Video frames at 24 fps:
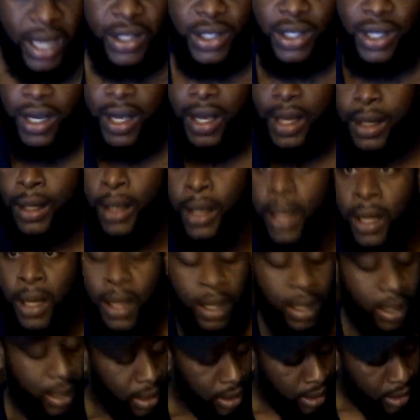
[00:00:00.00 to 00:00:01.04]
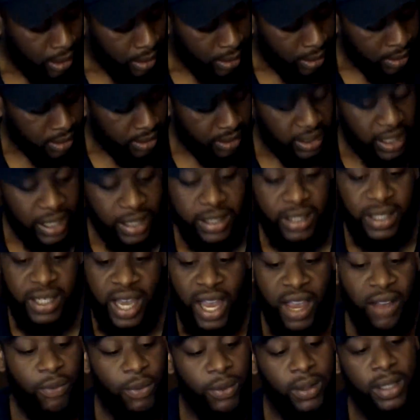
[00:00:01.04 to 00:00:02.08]
the medicine in,
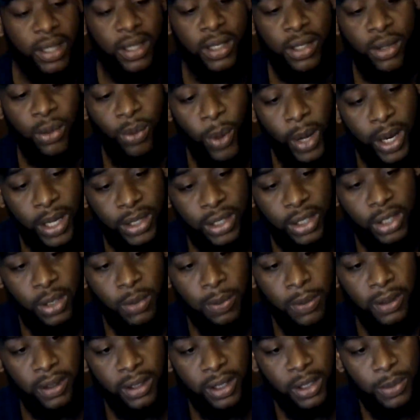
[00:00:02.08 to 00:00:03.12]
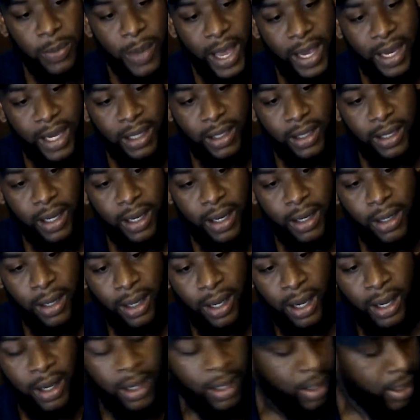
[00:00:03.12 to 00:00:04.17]
you know what I'm saying, so it can disperse
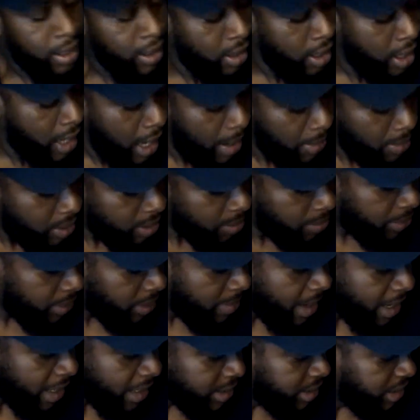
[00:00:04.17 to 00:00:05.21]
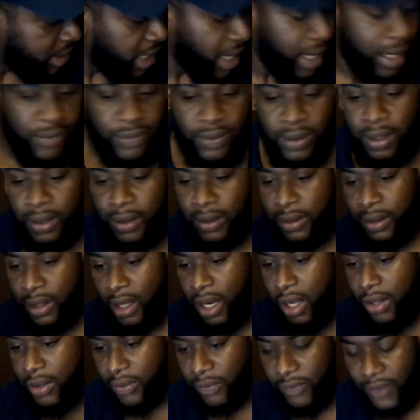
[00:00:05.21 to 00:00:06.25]
evenly. Always put that
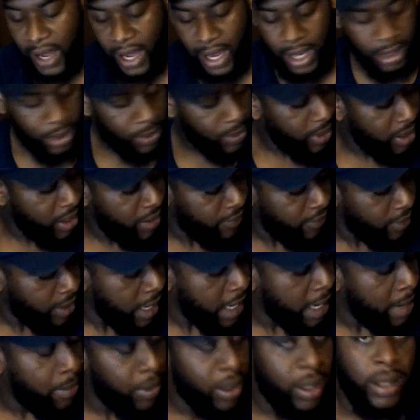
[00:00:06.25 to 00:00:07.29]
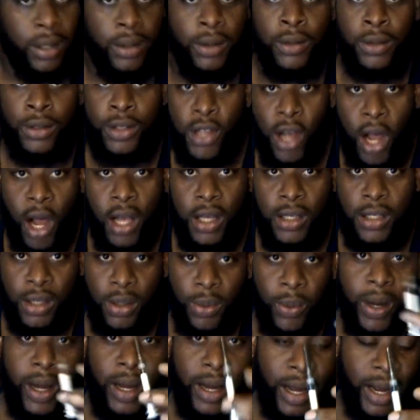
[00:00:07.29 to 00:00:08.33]
safety cap back on, man, because when you
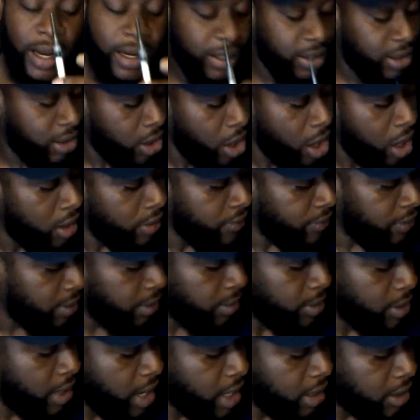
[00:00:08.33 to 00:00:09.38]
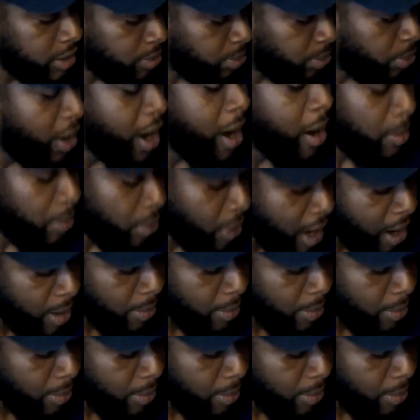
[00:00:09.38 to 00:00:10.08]
discard of this, put this in the trash, you do